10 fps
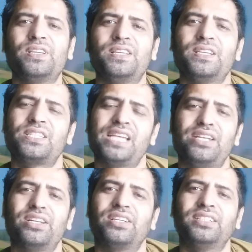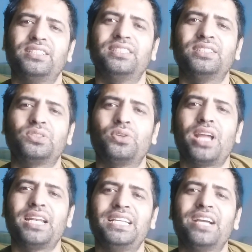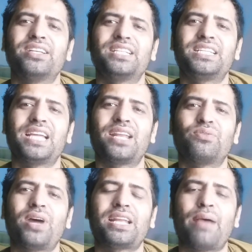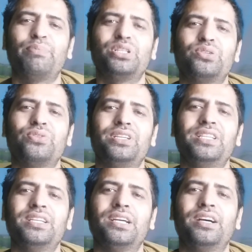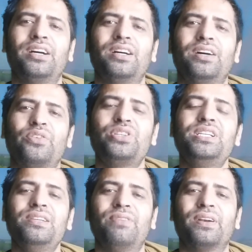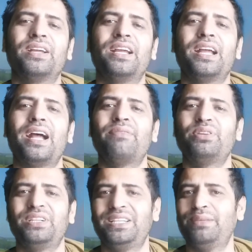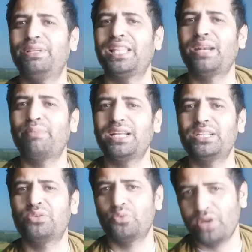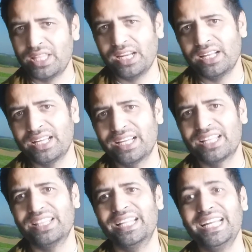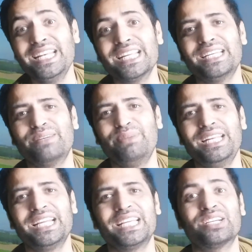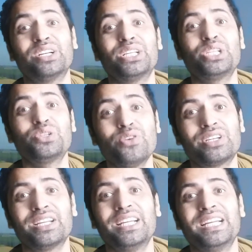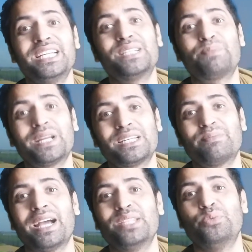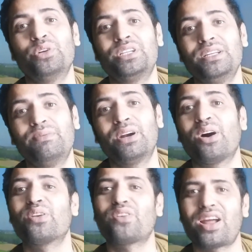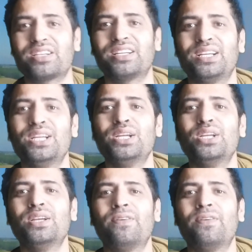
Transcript: helpful to the sender, so that he understands what happens to the receiver after receiving that message, whether the intended meaning is understood, interpreted by the receiver or not.